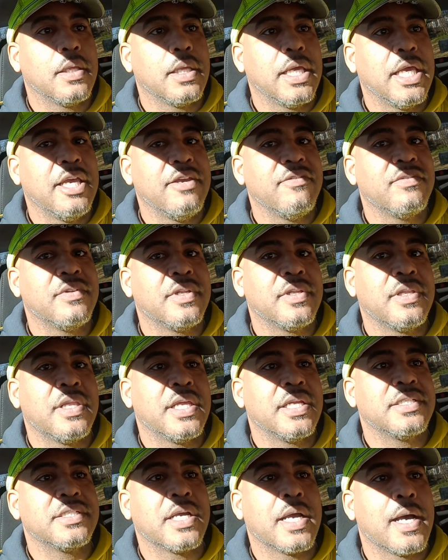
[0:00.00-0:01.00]
even if
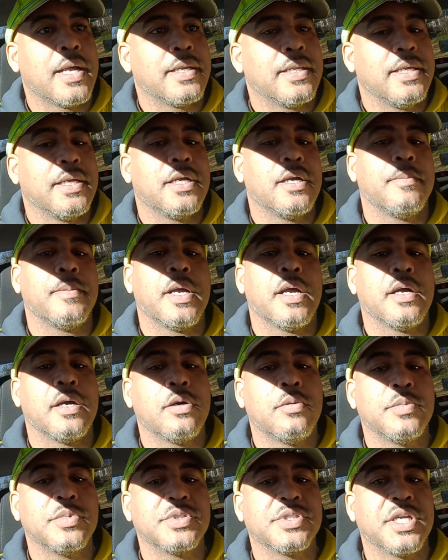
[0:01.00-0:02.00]
their child did come out
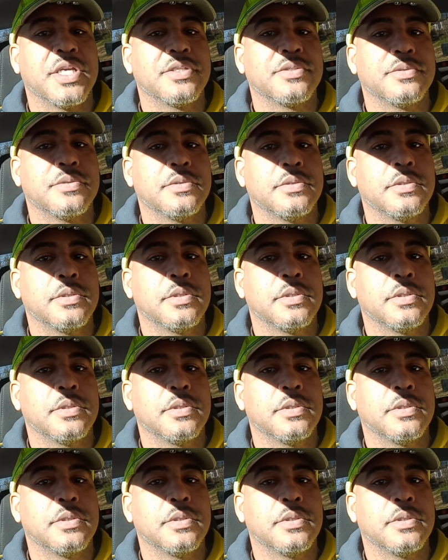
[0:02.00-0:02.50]
homosexual?